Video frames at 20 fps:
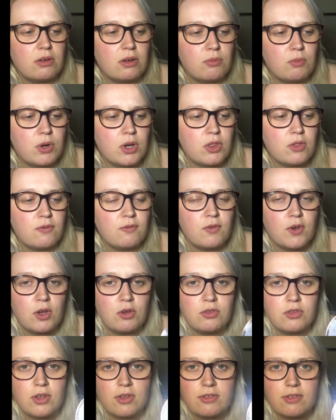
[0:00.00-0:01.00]
one of the
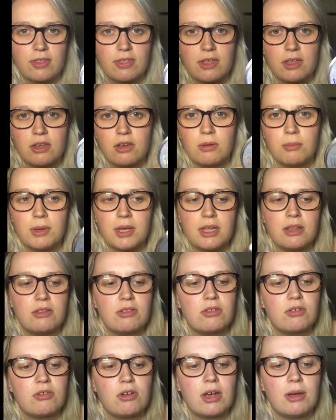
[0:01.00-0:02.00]
photos I think on my
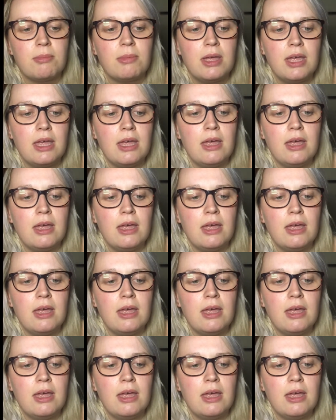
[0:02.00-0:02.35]
Instagram.